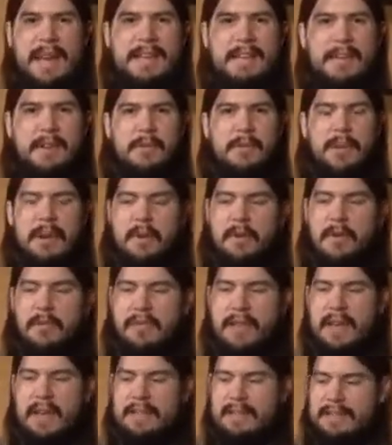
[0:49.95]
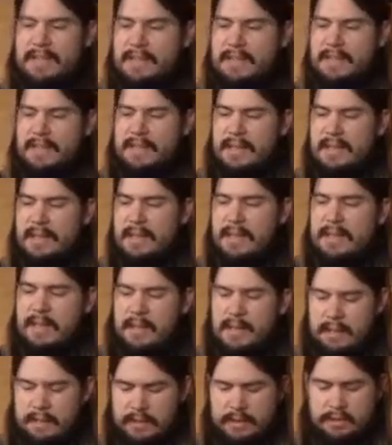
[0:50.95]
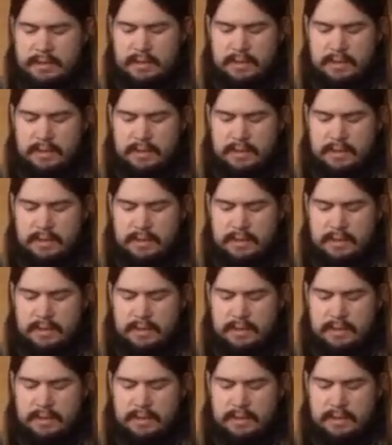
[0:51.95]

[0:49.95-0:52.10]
I don't know if that's because